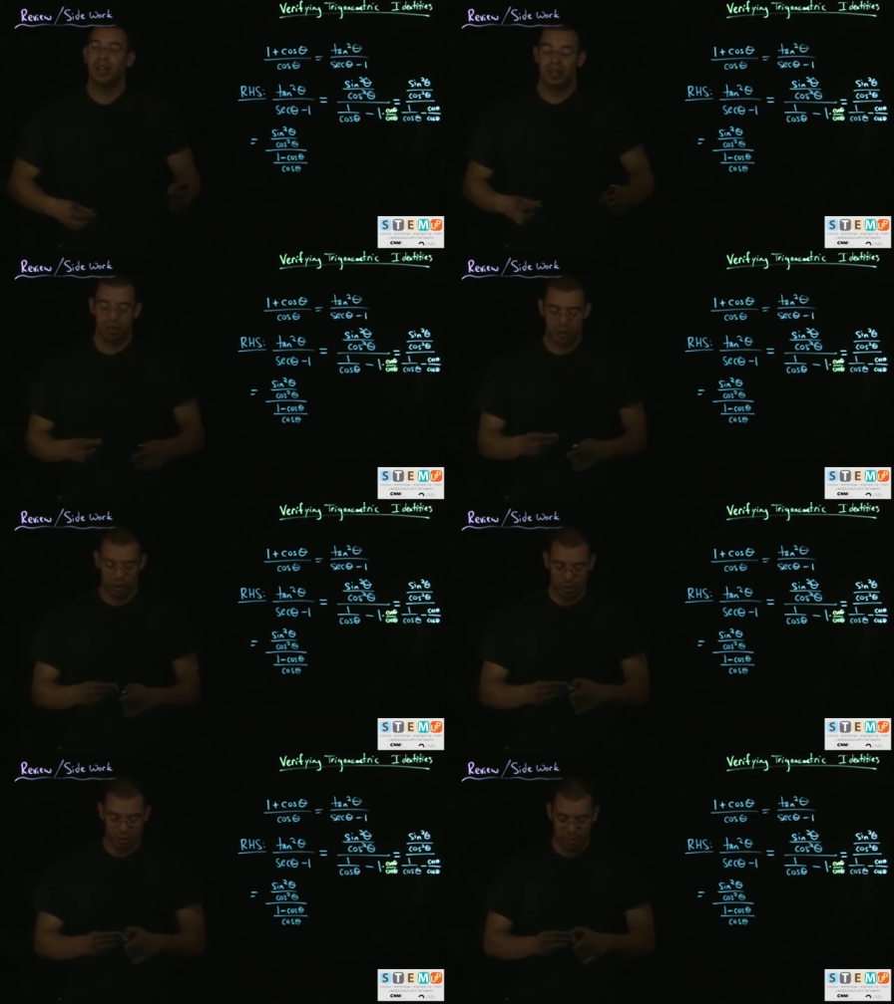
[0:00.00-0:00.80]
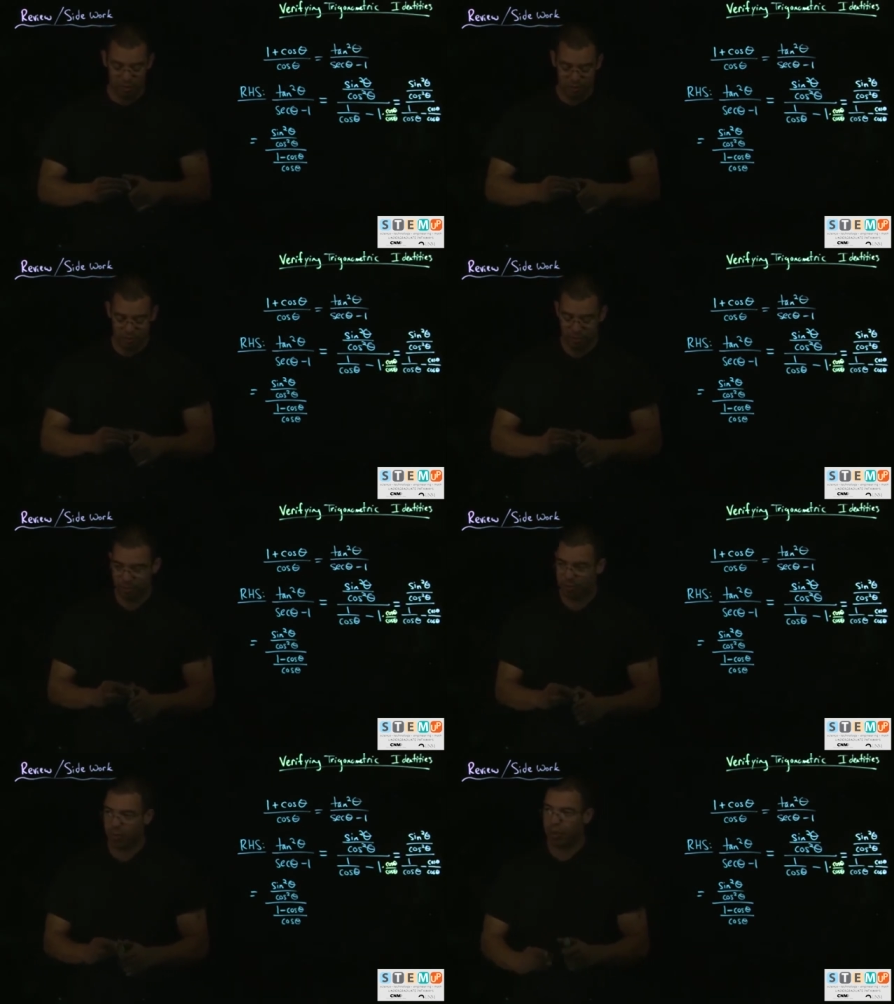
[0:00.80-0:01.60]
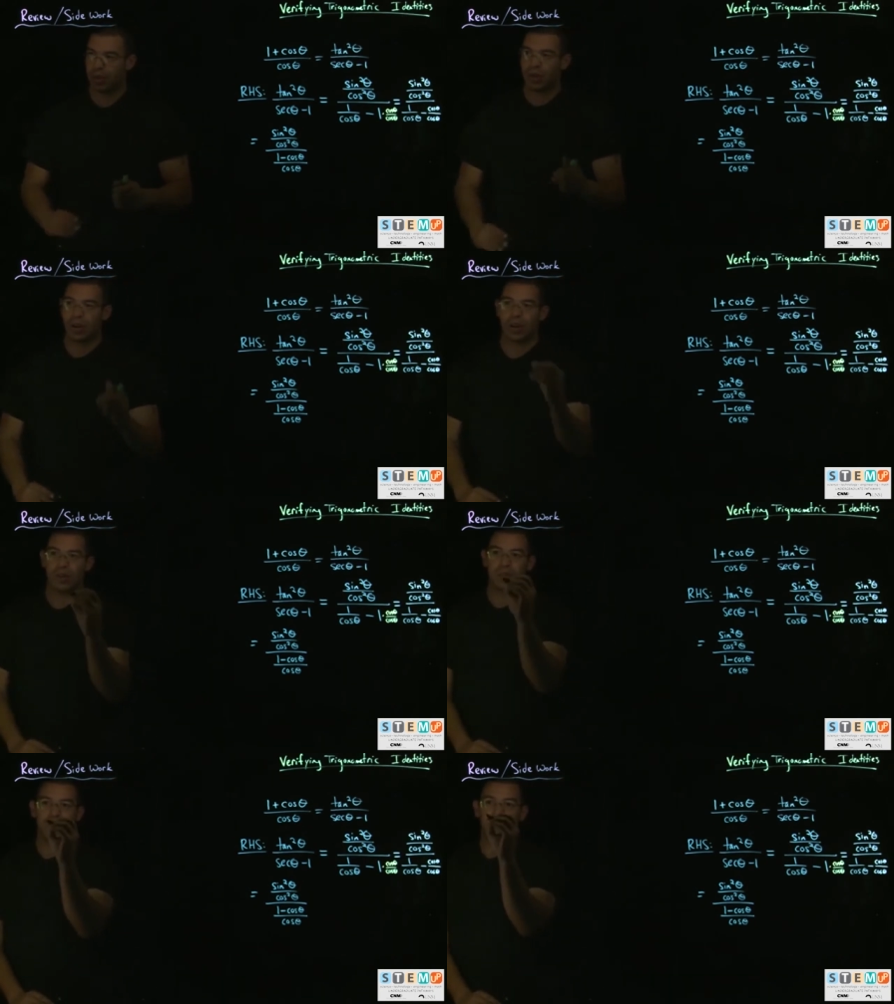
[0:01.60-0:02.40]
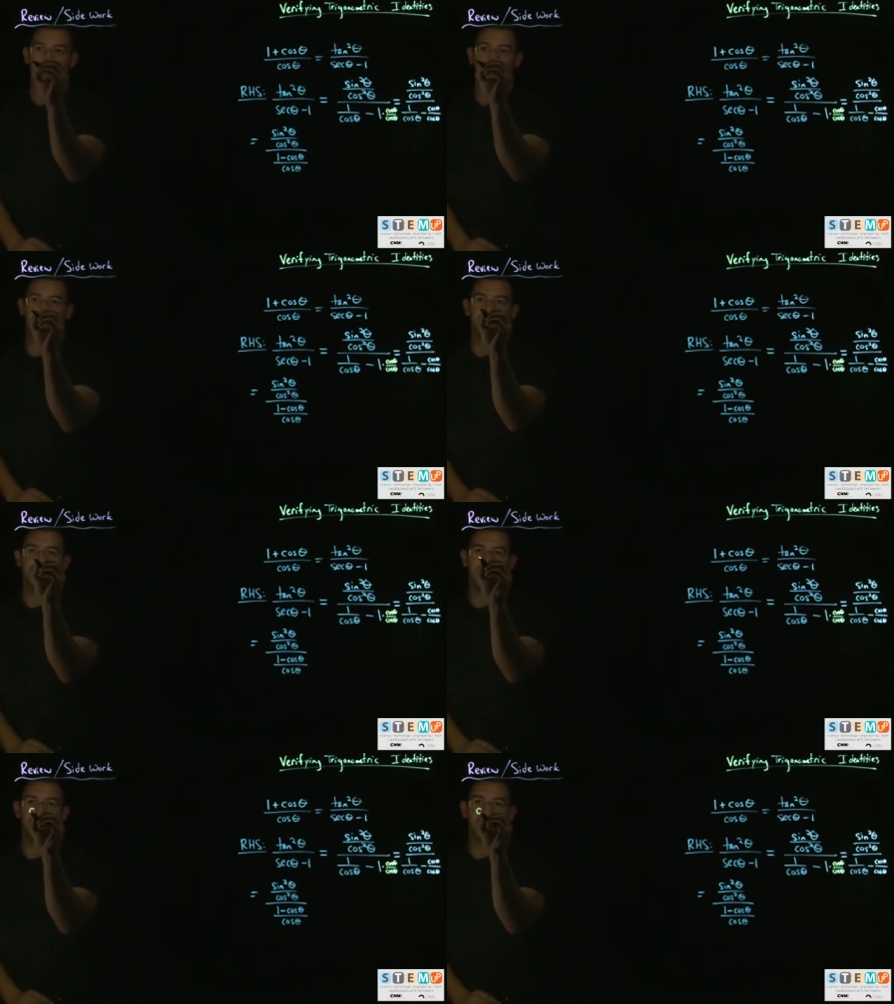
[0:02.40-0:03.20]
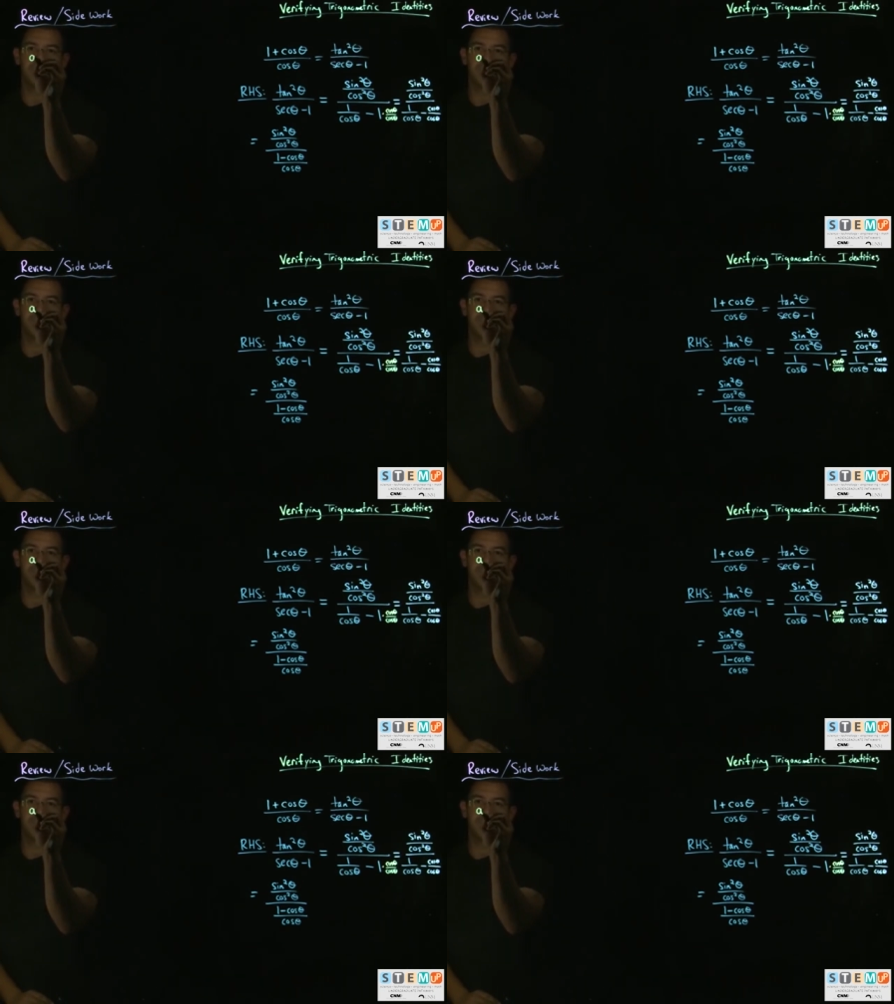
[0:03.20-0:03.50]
So remember that if you have